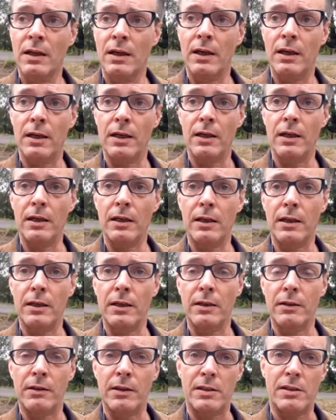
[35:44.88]

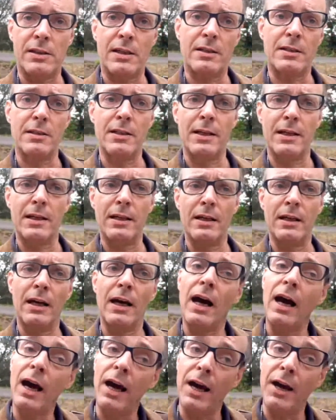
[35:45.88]
this Saturday,
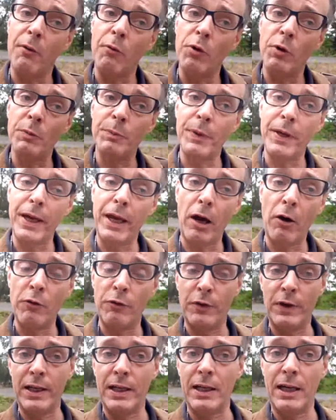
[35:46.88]
I will be
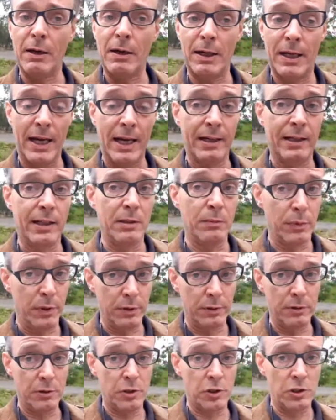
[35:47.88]
hopefully again in
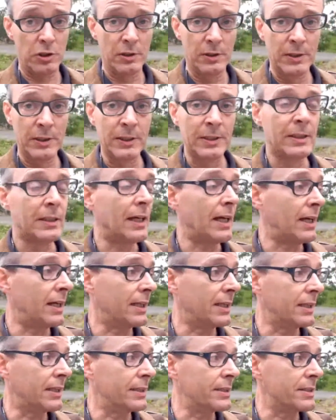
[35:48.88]
Bruges,
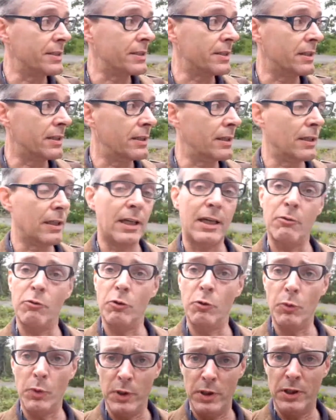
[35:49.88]
and it
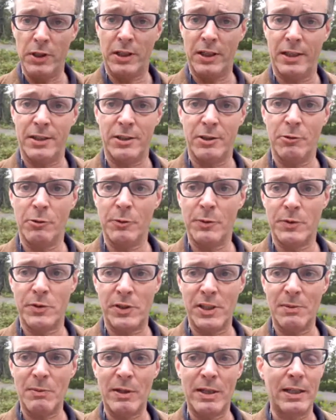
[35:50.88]
will work, and you'll
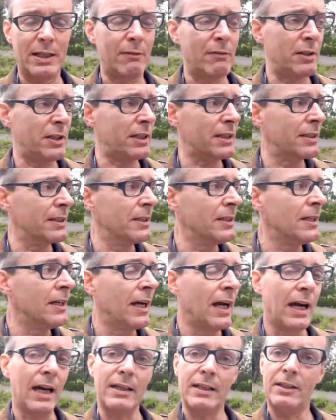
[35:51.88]
see me and everything.
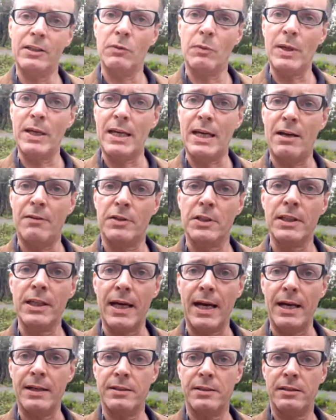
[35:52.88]
And then the week after
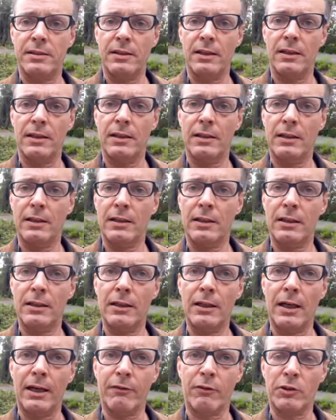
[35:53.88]
that,
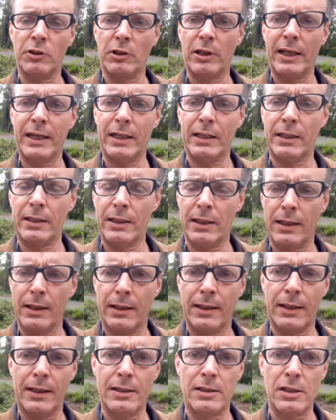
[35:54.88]
I've got to
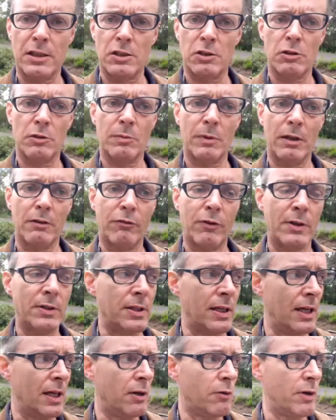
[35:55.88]
get in touch with my friend
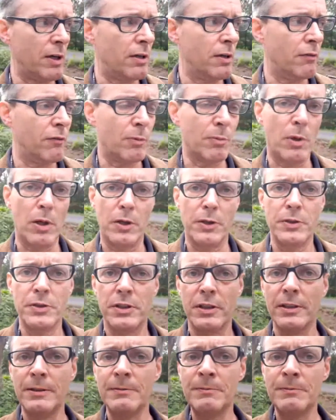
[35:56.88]
Ingrid from Holland,